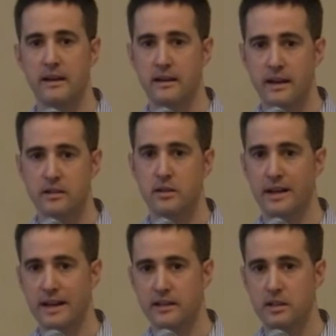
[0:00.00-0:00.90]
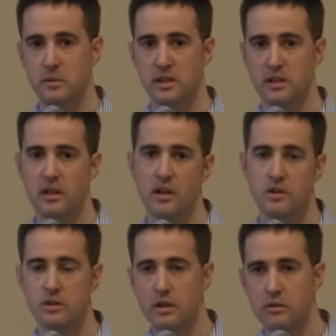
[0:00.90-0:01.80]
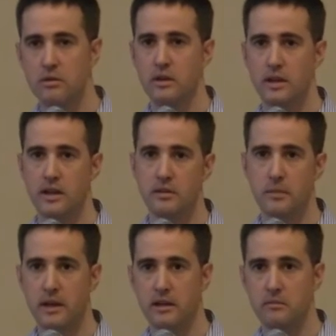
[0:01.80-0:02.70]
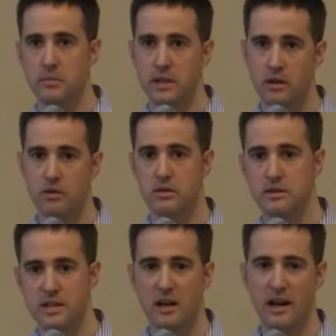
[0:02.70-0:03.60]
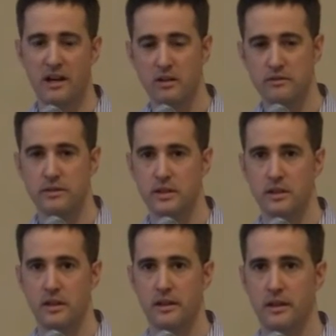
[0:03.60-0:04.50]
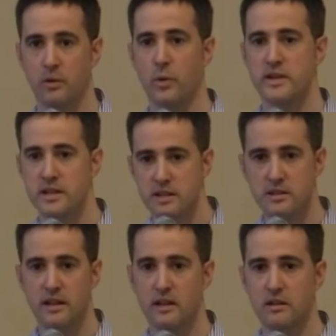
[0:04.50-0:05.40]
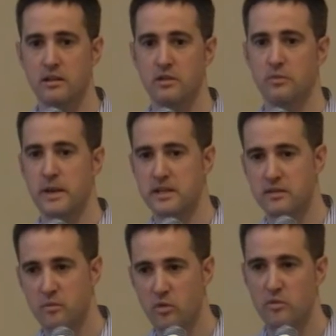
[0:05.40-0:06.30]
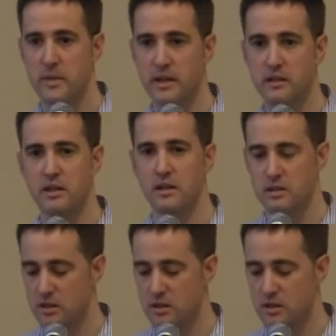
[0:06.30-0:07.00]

electrical activity, so it may be causing some kind of resistance to passive movement.